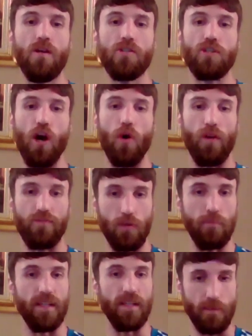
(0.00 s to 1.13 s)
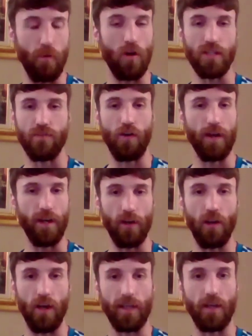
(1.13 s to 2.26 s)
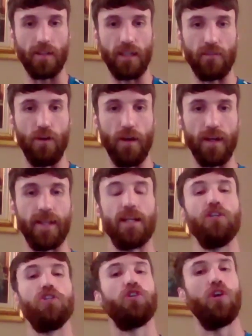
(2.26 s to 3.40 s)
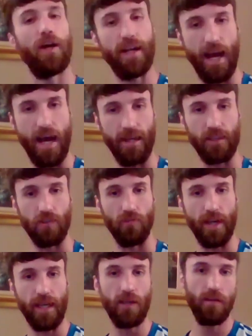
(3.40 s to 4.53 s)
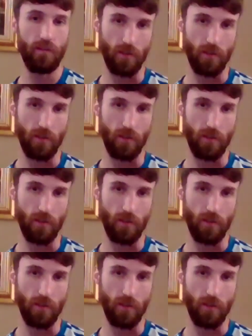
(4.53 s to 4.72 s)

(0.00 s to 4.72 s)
So if somebody's a points fighter or a light contact fighter, they can try their hand at the ring,